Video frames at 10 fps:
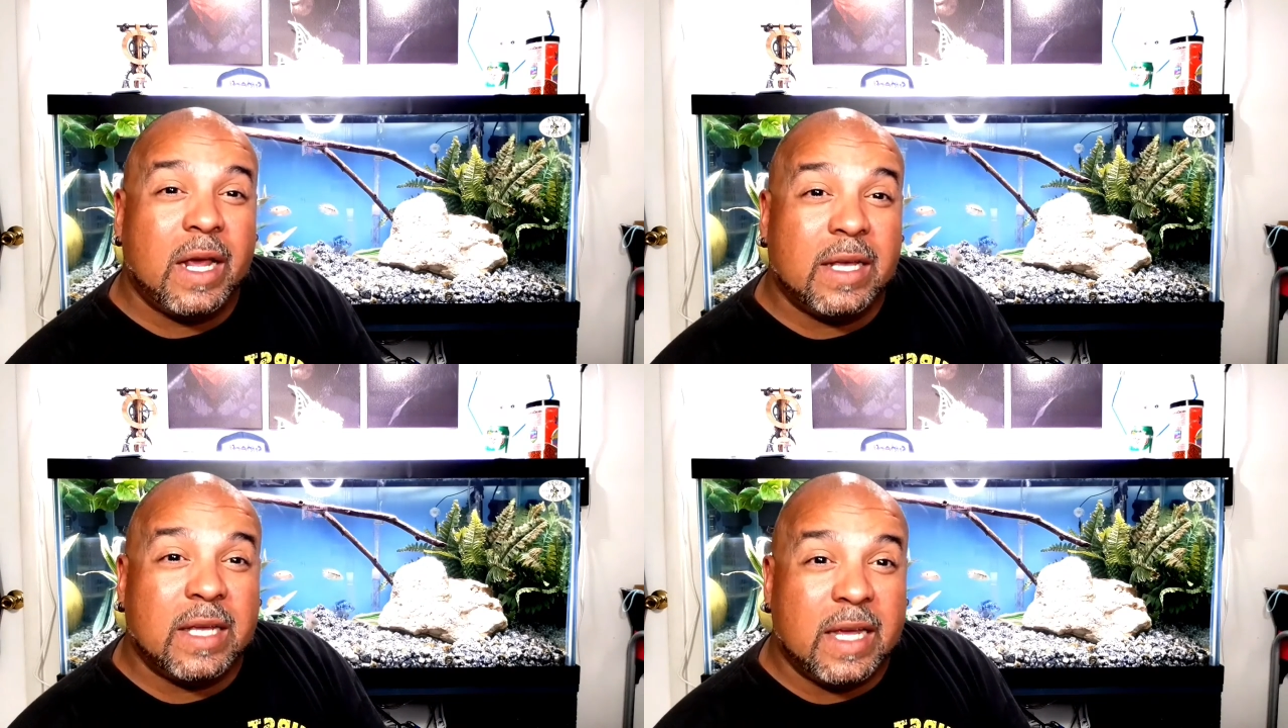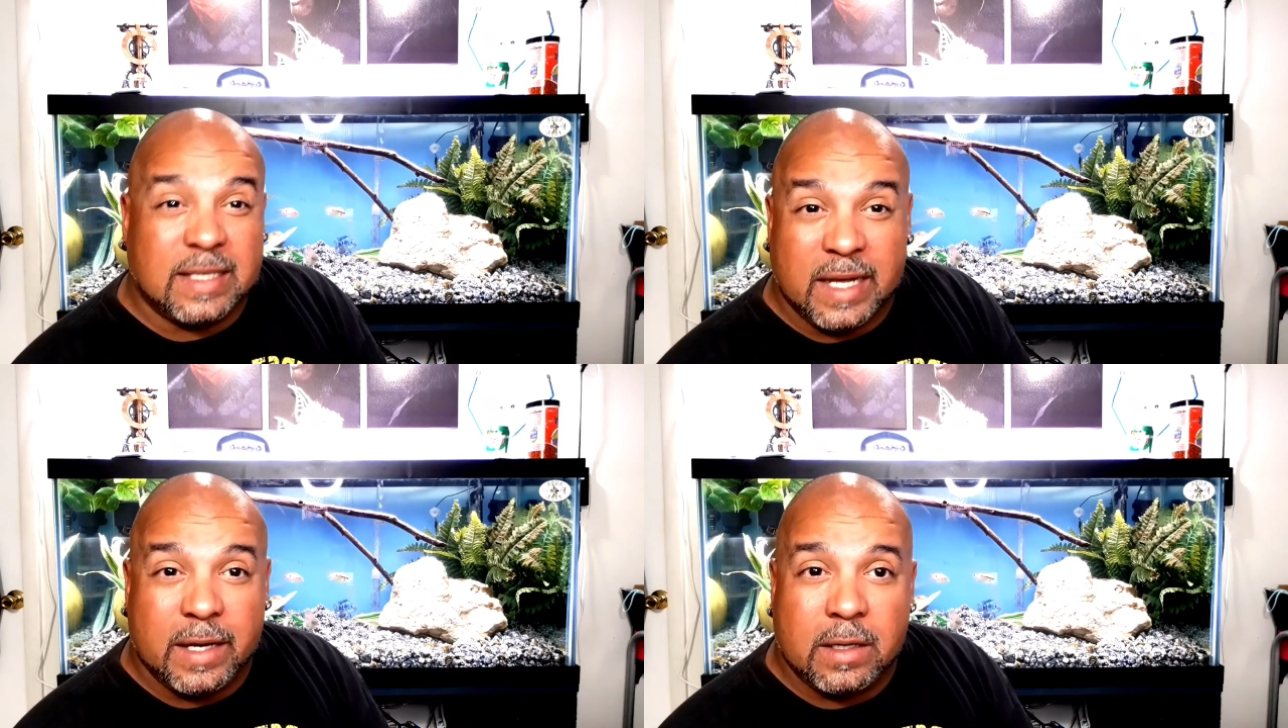
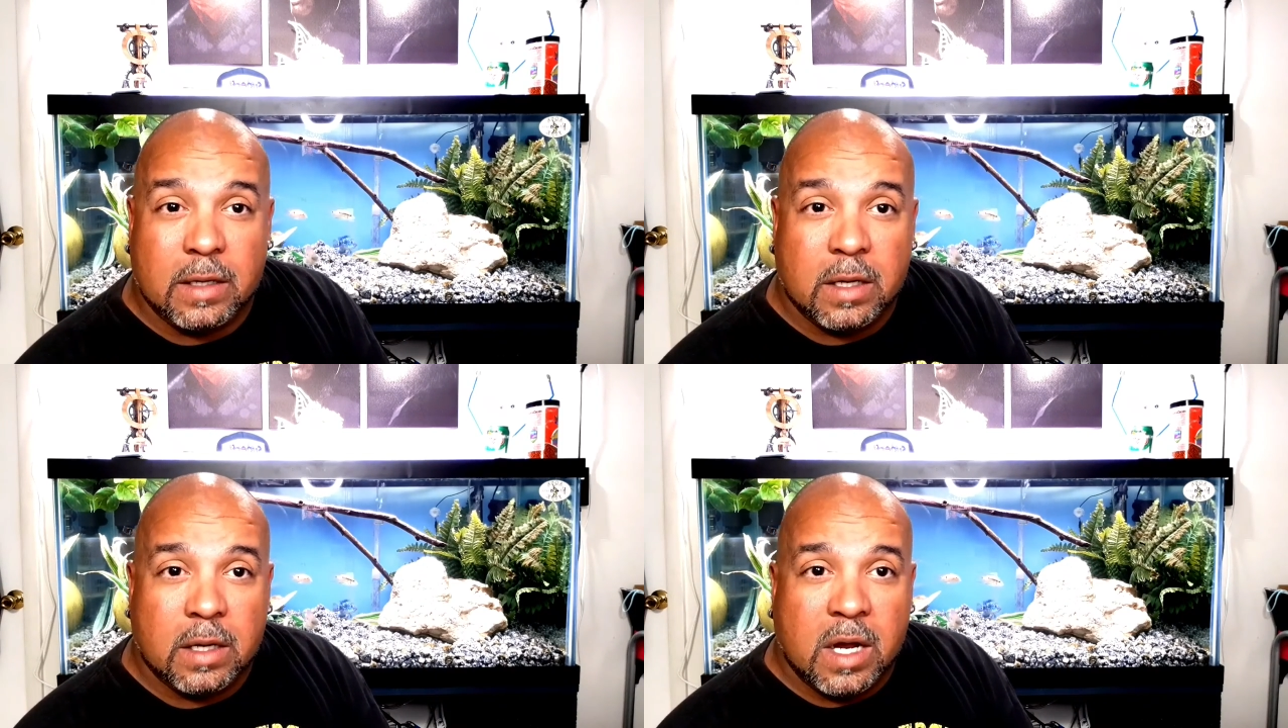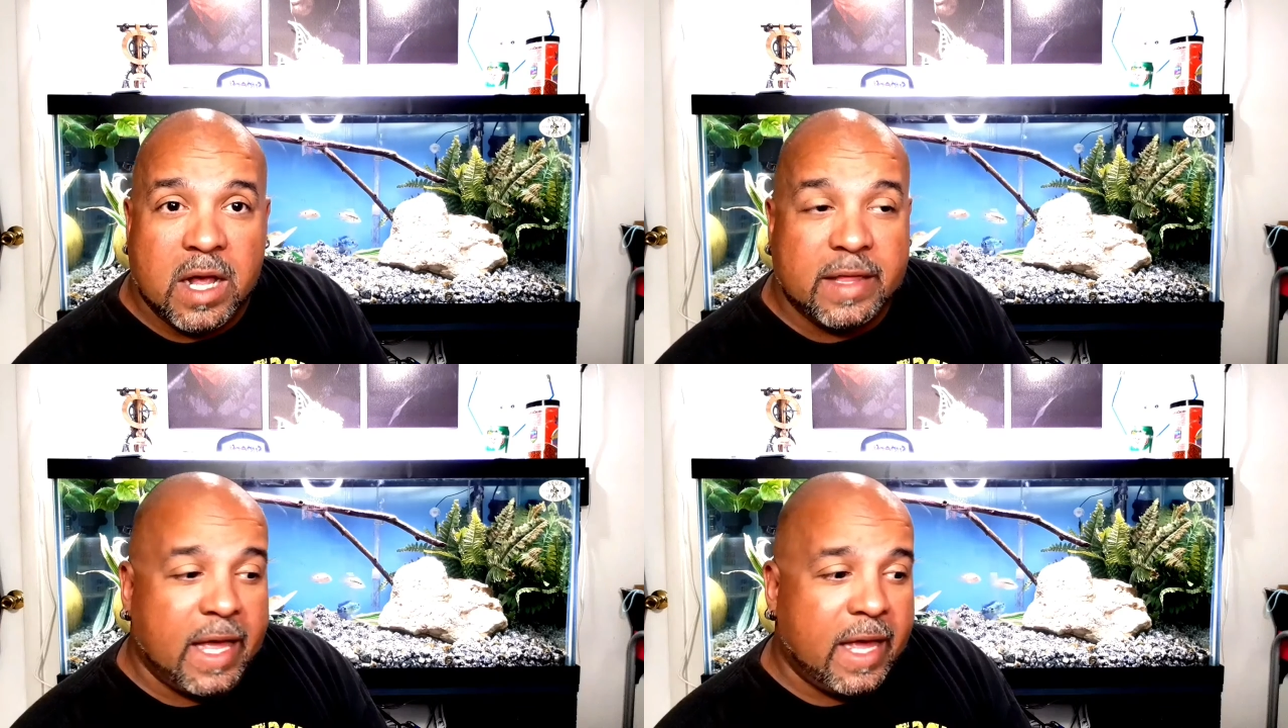is in,
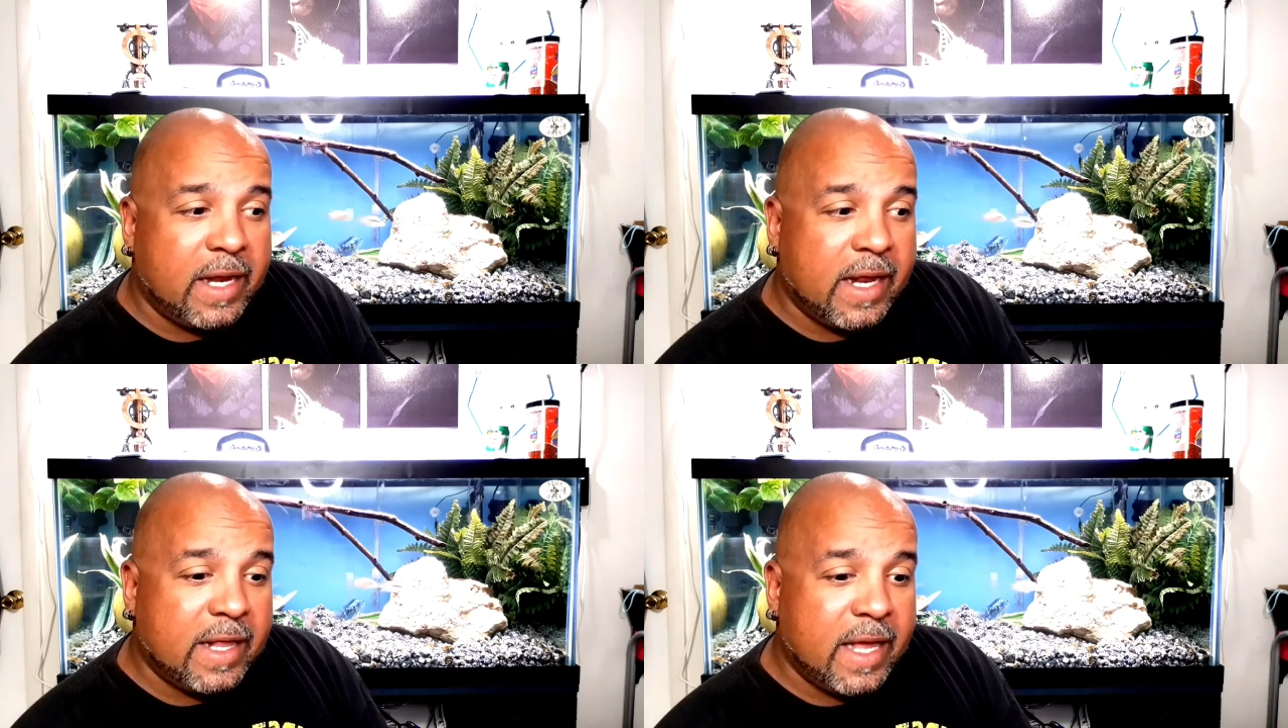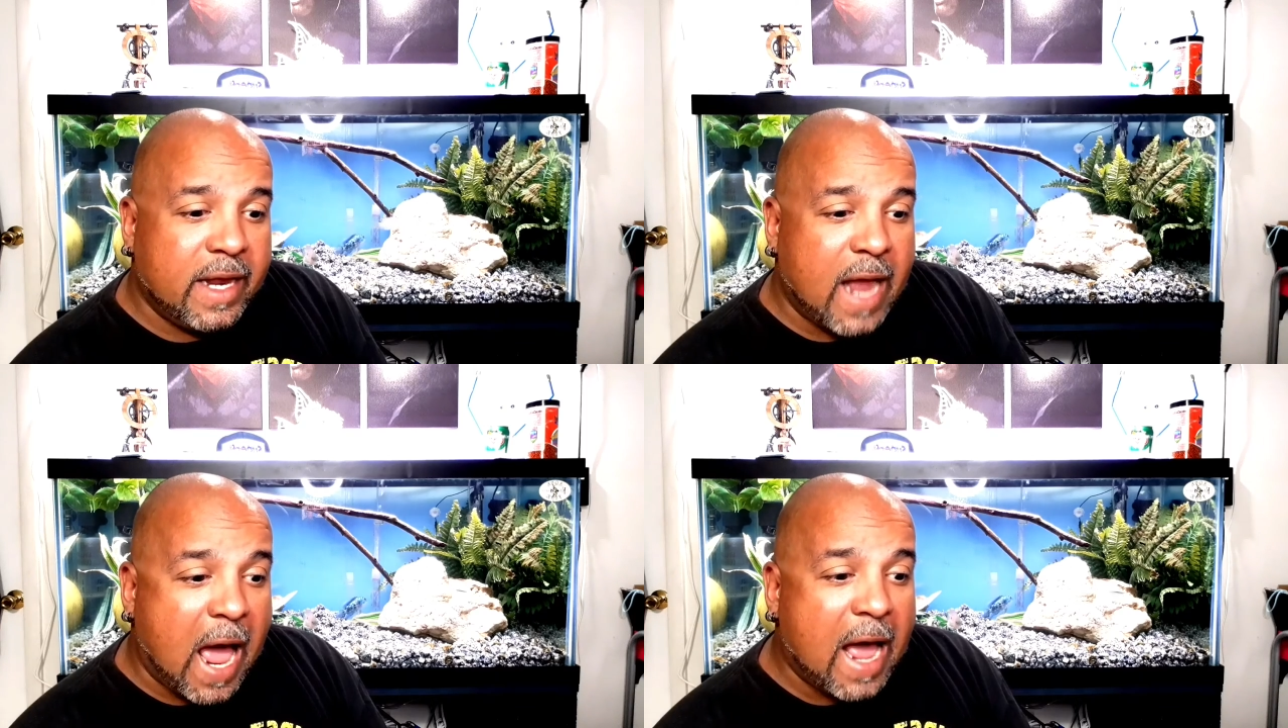
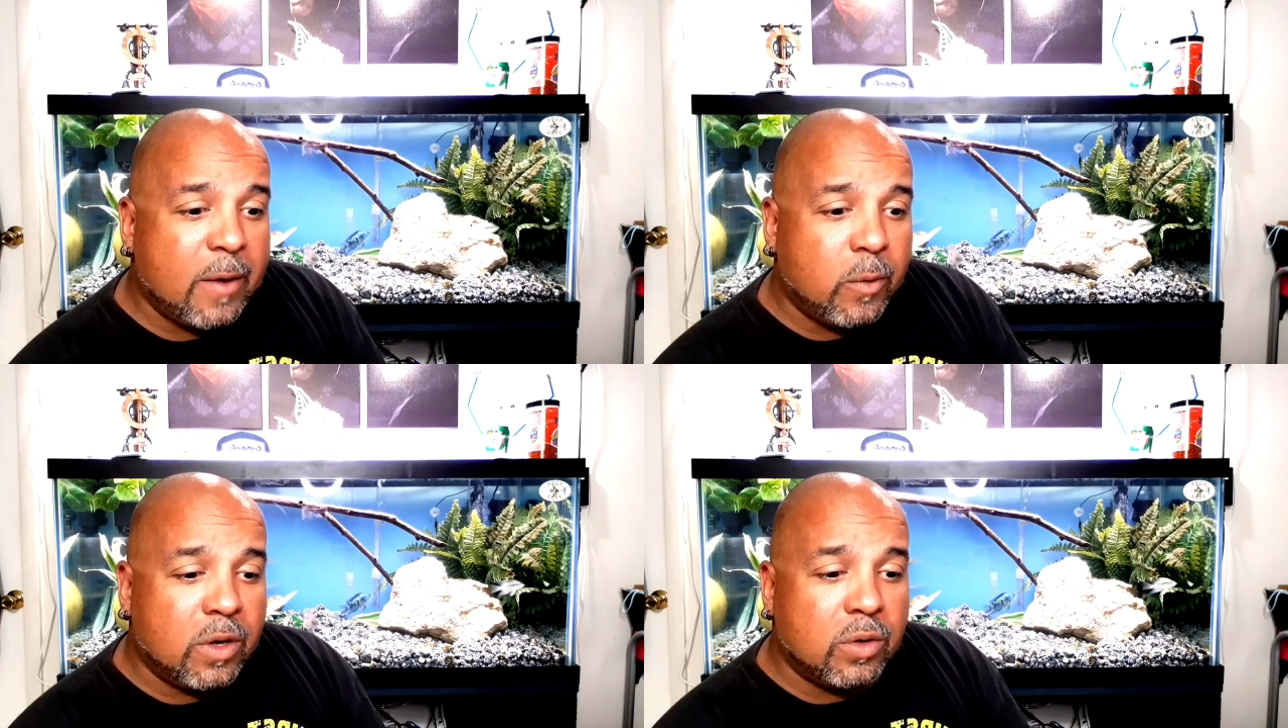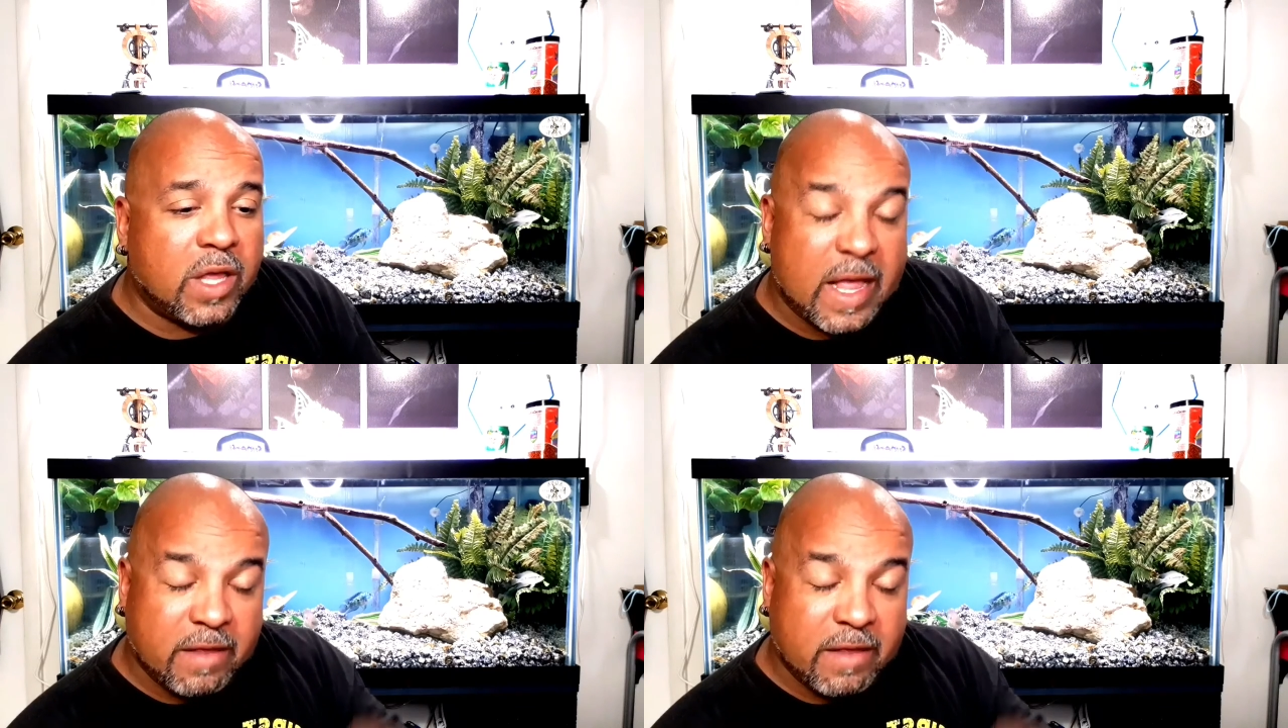then I will.